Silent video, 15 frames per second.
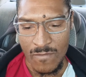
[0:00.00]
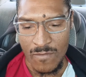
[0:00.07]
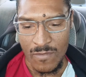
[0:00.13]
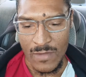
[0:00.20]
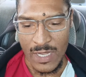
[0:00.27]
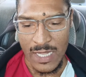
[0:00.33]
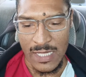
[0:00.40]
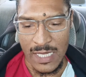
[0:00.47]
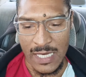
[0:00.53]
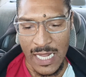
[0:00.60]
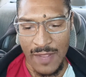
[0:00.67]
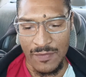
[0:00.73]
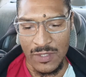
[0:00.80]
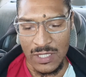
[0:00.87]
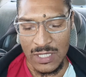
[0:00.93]
And then
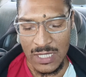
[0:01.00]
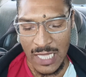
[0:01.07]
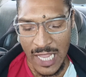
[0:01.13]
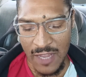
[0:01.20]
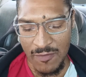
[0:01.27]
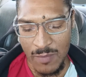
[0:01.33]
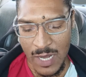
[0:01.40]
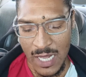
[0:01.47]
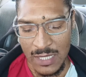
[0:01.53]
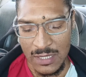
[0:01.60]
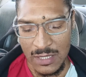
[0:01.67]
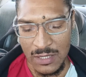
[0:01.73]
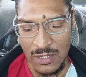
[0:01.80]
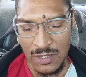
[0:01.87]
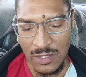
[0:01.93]
after the slave
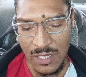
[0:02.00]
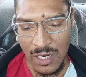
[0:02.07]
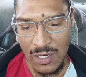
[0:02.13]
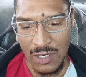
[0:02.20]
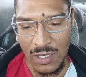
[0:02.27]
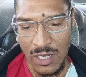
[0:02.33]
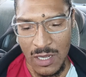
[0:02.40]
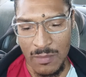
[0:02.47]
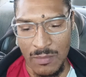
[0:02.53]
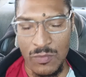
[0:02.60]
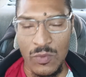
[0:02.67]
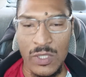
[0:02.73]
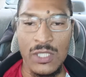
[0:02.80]
bots, they're going to come with the